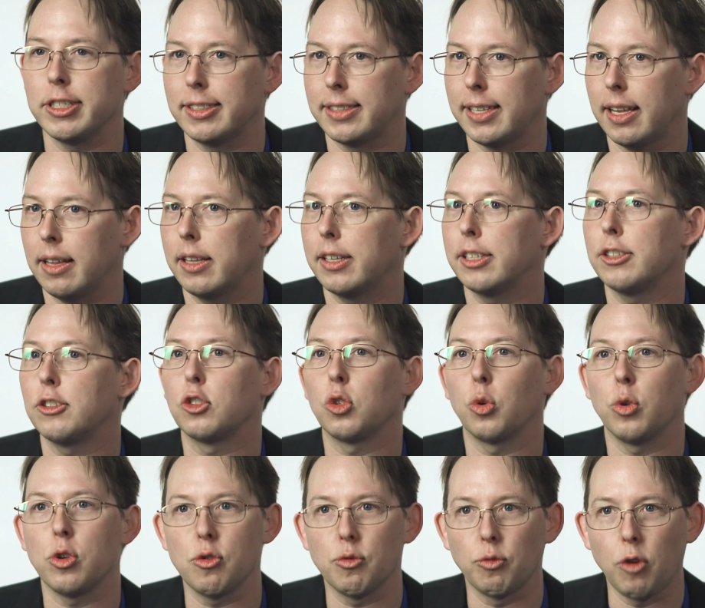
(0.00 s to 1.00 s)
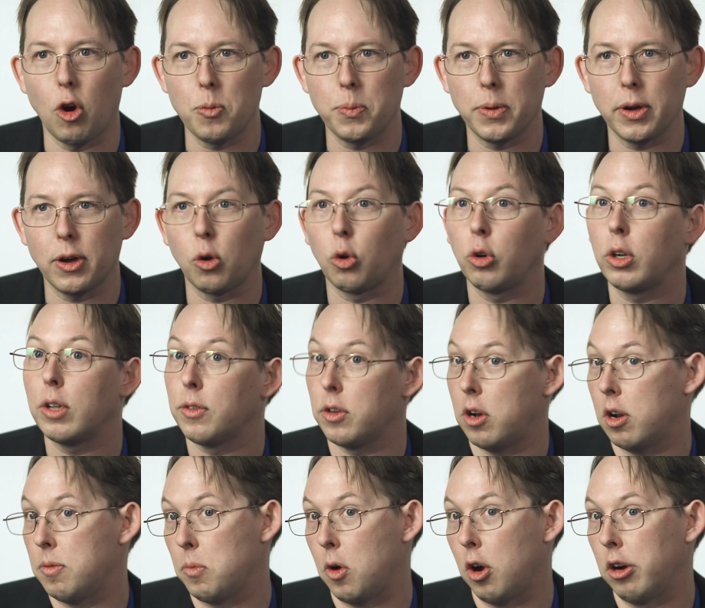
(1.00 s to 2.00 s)
Enceladus or Europa or
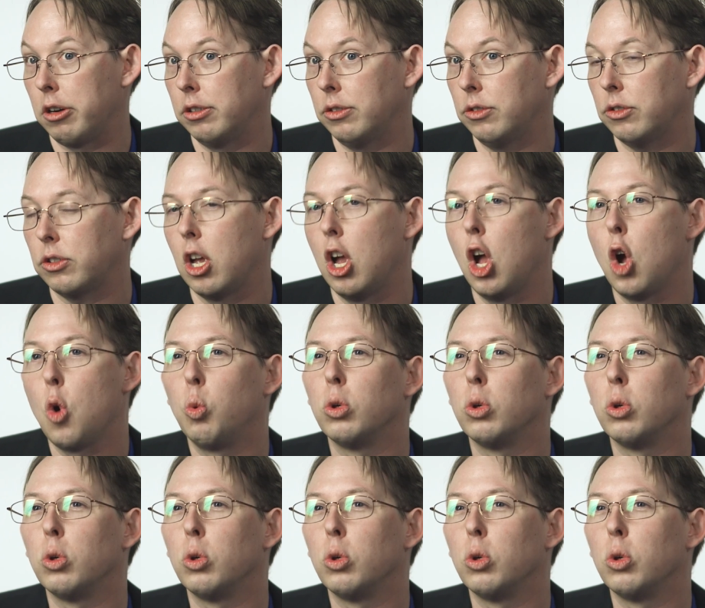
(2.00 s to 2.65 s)
even on Mars,